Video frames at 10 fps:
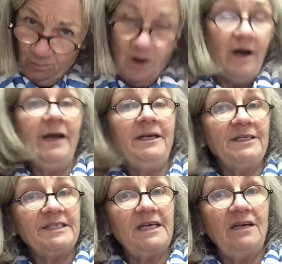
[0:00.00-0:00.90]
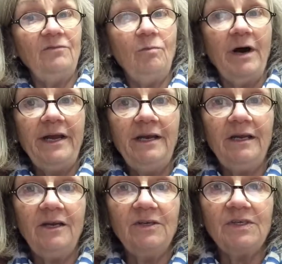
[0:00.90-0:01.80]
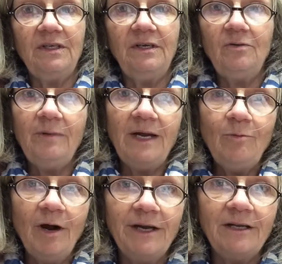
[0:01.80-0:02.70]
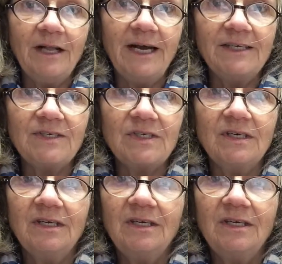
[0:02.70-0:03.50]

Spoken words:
wine instead of white, here's a little red wine glass.